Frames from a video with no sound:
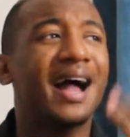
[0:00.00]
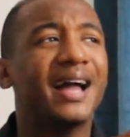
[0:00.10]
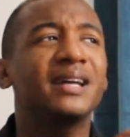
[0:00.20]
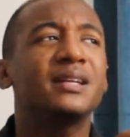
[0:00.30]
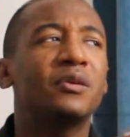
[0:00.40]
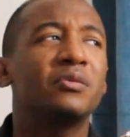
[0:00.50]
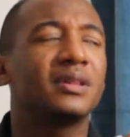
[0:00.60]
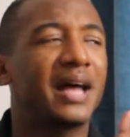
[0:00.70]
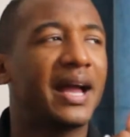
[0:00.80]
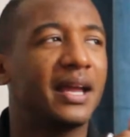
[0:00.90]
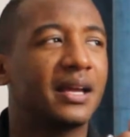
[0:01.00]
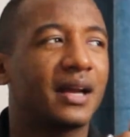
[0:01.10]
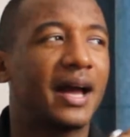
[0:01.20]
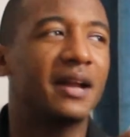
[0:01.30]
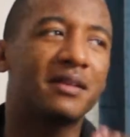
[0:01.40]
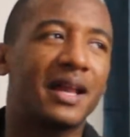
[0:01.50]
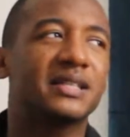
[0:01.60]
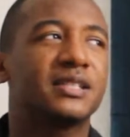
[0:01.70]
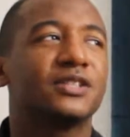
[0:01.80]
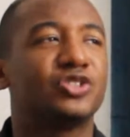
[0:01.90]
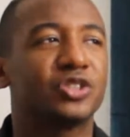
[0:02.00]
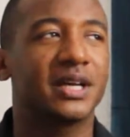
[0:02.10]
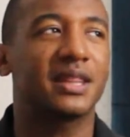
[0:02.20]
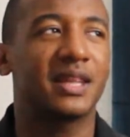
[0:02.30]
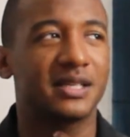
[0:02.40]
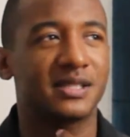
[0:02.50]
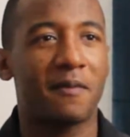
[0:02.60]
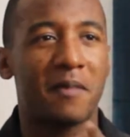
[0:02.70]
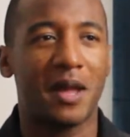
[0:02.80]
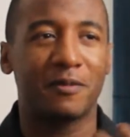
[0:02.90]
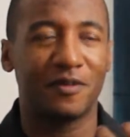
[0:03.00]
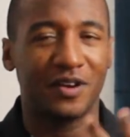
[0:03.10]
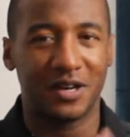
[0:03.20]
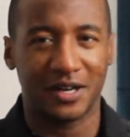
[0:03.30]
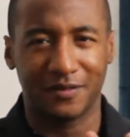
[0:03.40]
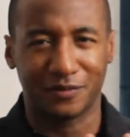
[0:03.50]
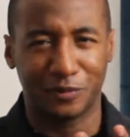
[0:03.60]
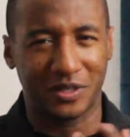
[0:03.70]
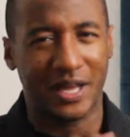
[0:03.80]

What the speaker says: I don't like to drink things that make me feel uncomfortable.